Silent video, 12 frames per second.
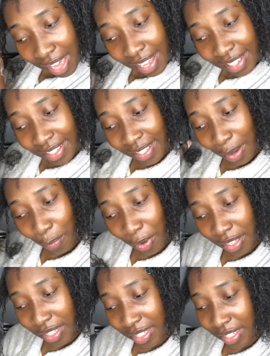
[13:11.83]

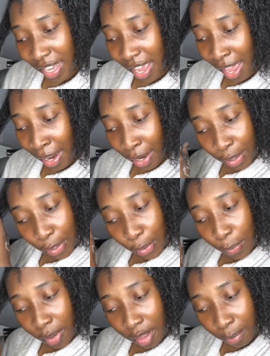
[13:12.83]
Someone said you
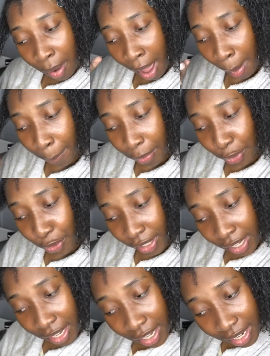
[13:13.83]
were the popular
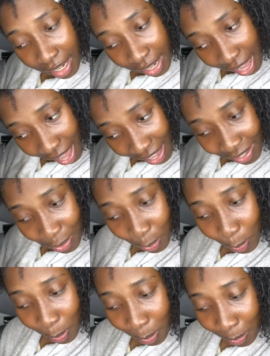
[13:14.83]
kid in high
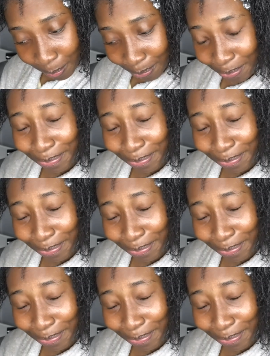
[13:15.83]
school.